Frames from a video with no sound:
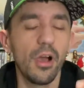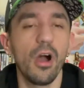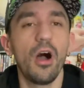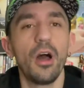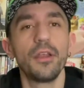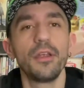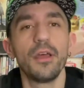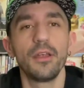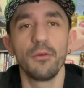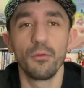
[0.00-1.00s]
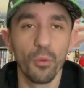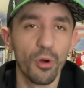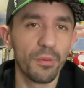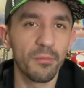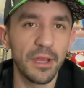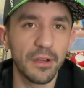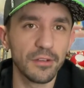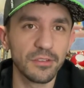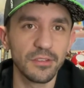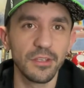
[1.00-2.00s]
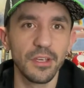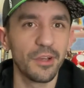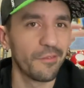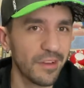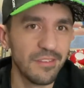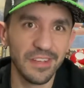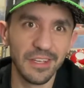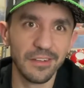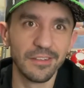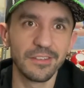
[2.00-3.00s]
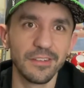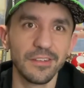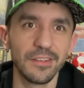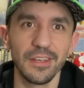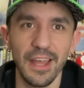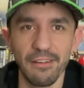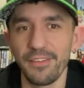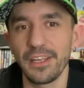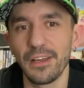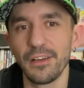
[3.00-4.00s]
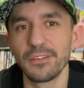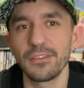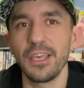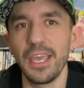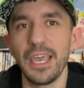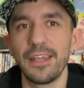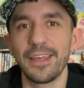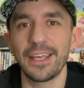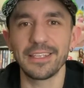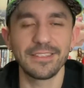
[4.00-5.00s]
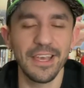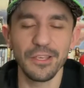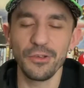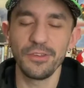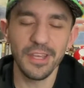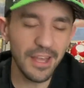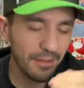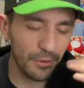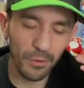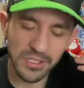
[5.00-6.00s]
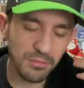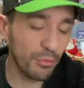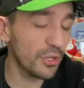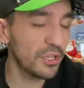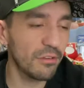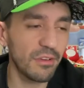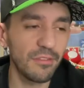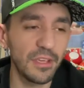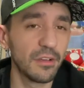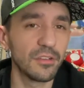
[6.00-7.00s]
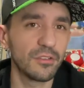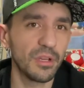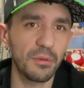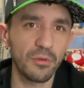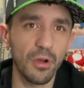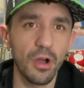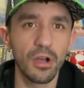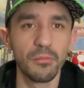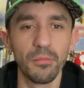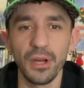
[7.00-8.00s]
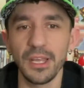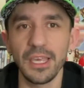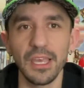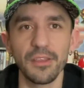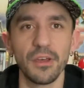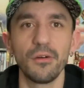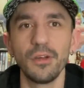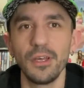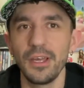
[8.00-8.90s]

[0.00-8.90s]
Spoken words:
on world premieres, reveals, and everything else. And like I said, there was some pretty good reveals, don't get me wrong, but again though,